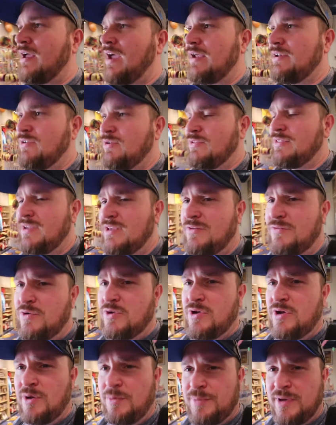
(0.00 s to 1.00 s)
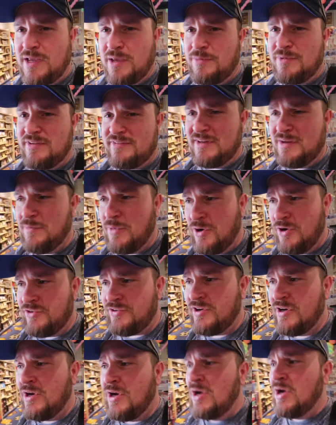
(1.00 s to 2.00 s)
I do think if you're gonna pick up Disney
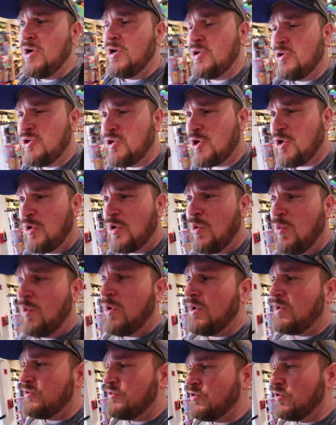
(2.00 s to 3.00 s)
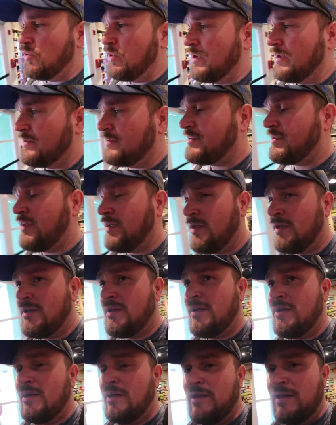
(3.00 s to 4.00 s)
merch, you're gonna wanna do it
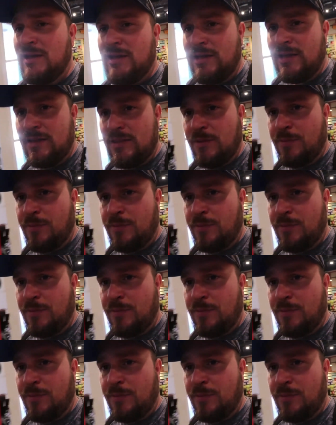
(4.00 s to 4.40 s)
in